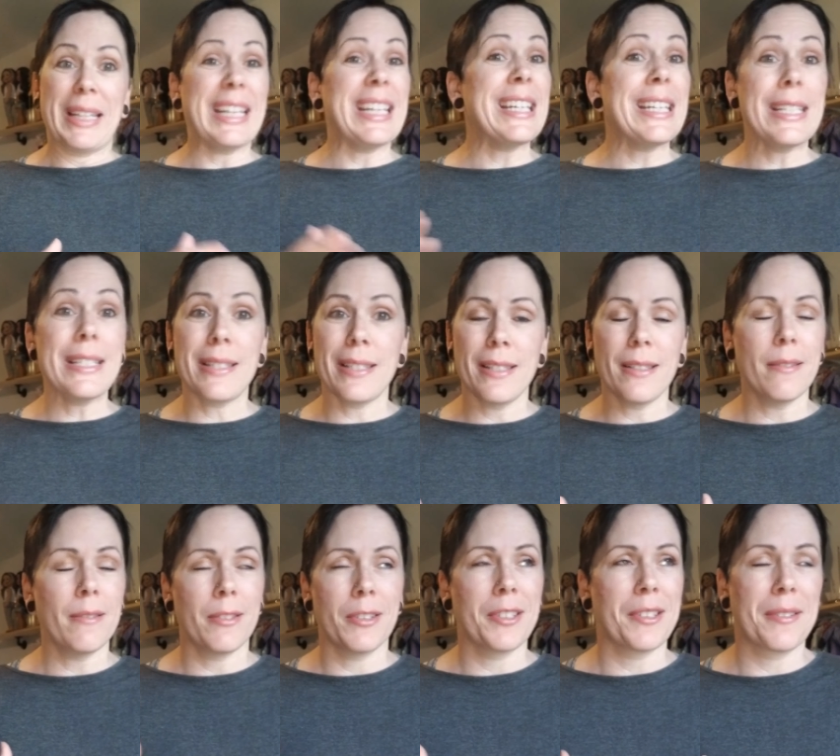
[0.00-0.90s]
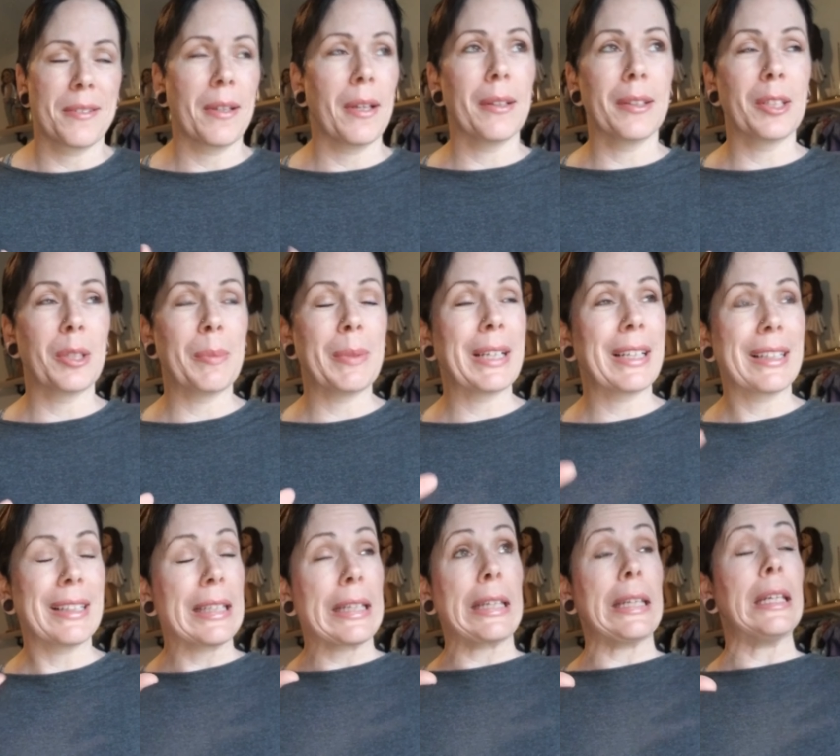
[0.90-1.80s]
Easy, just a little bit
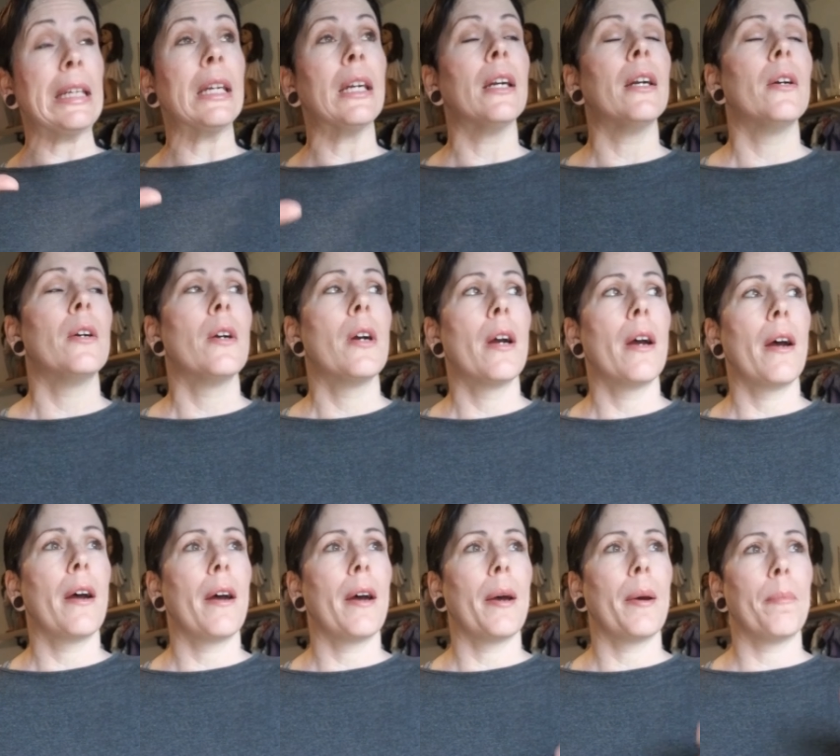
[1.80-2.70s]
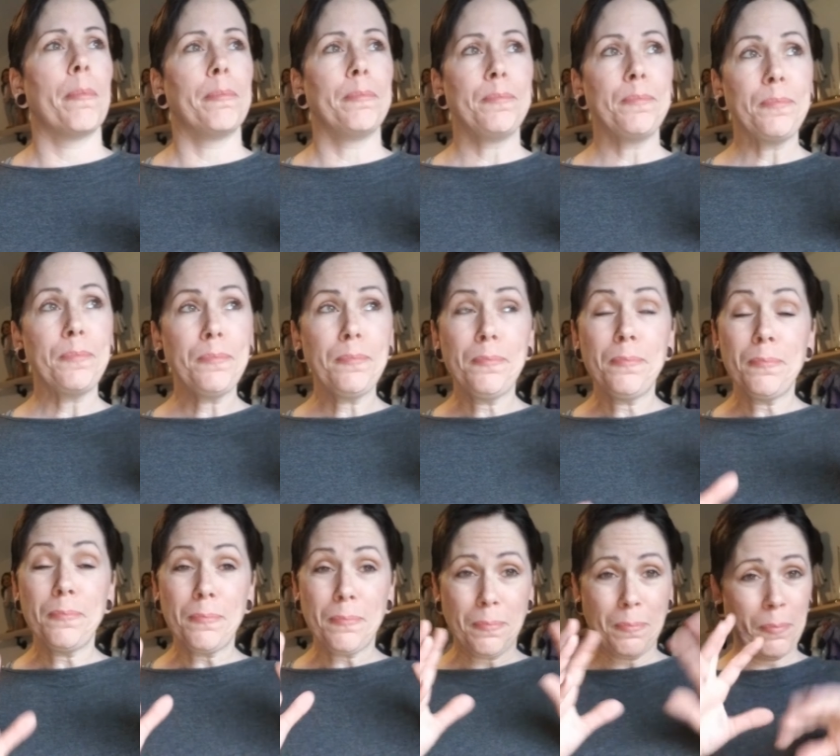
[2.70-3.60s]
clicky. Um,
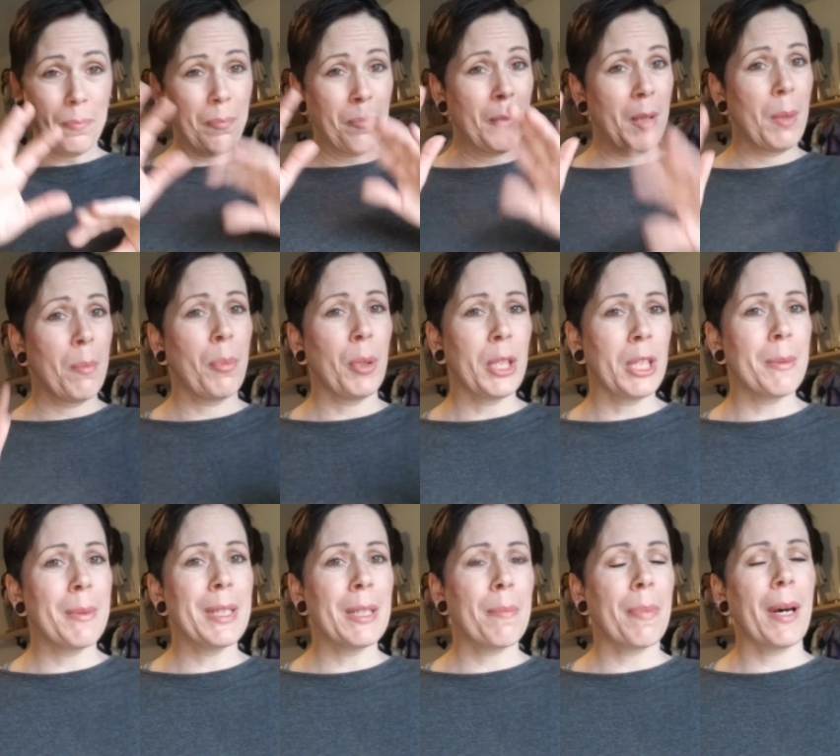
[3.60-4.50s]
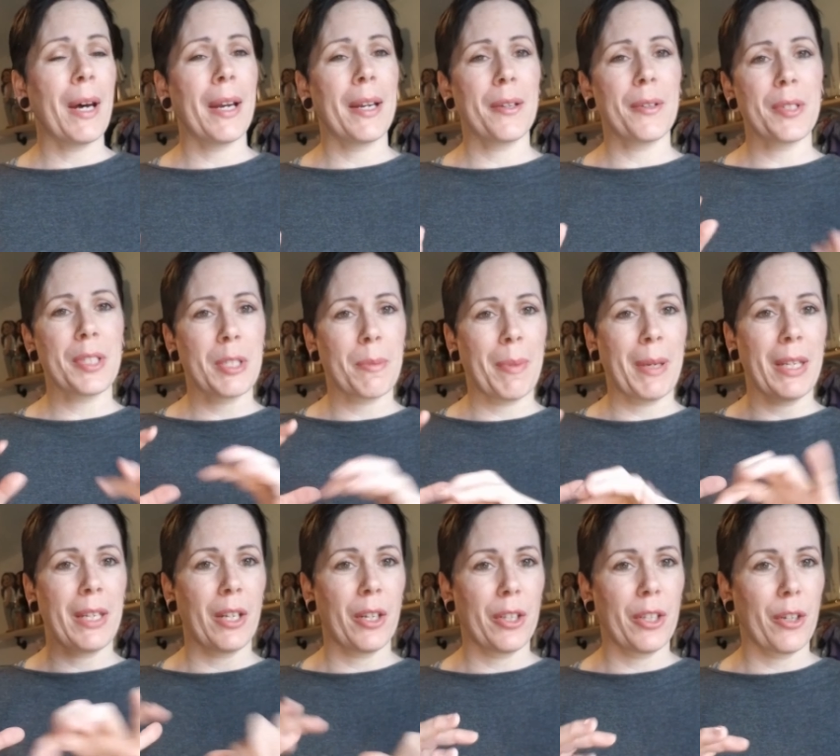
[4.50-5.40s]
put them into piles
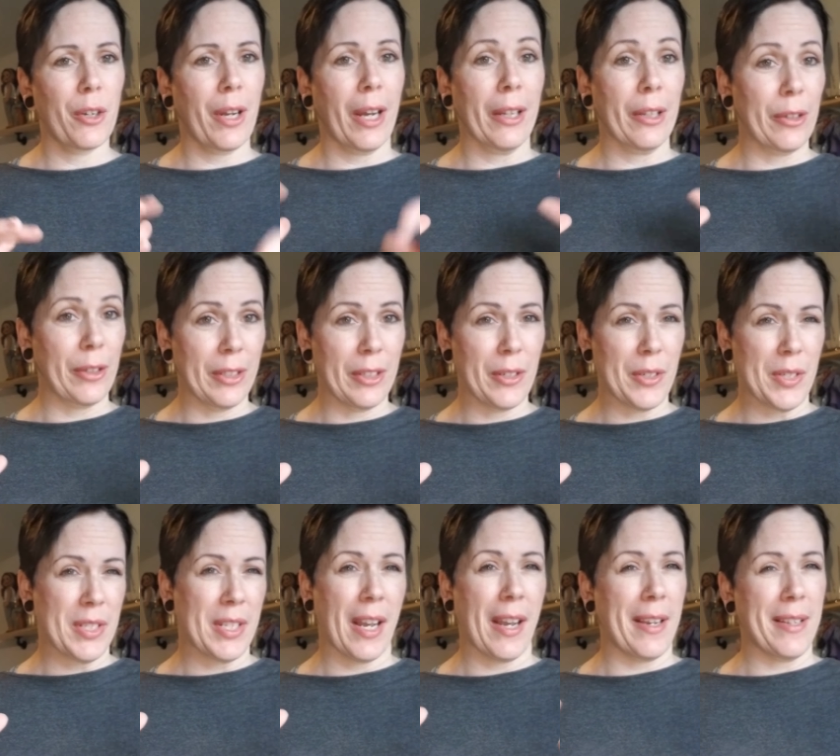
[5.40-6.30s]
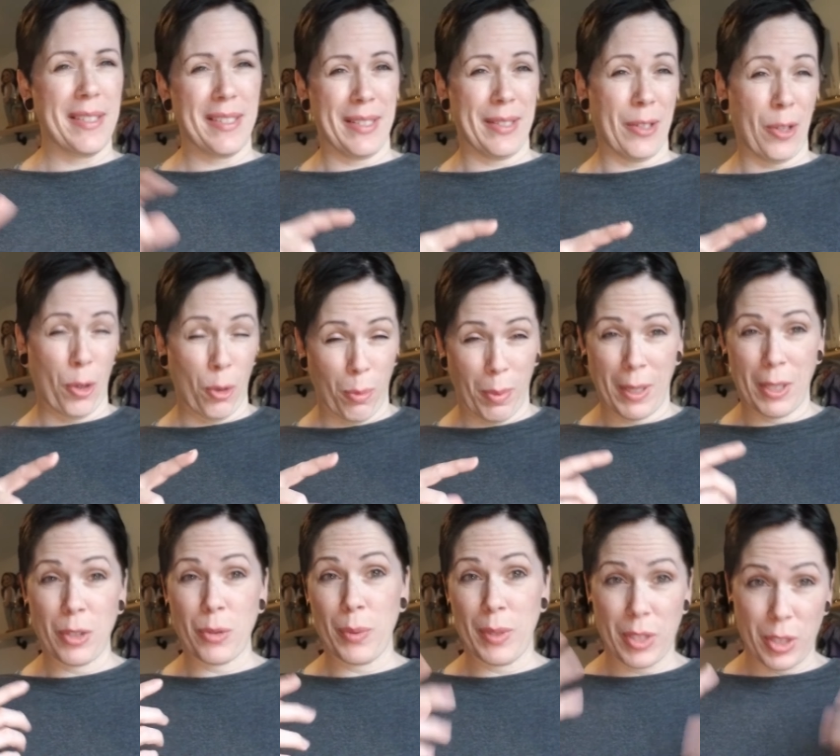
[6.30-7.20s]
depending on their color and their size because the hole
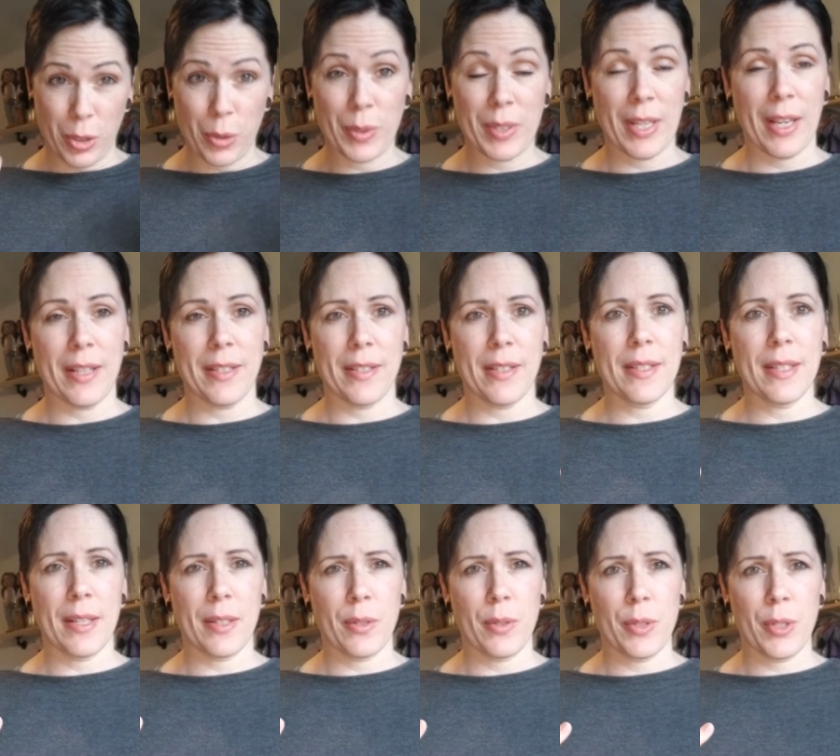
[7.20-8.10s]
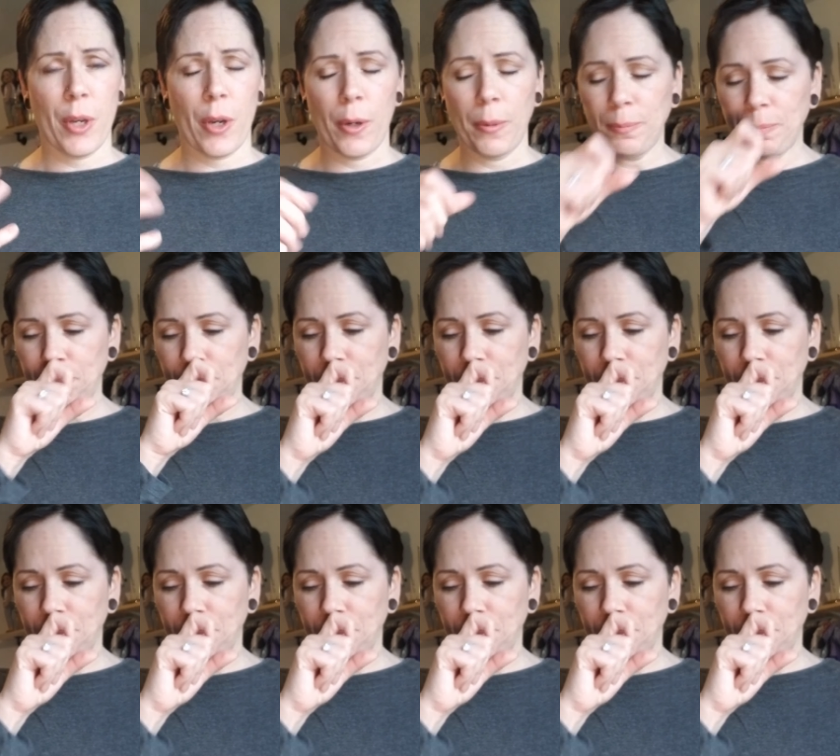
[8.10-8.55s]
punch was two sizes, as you saw.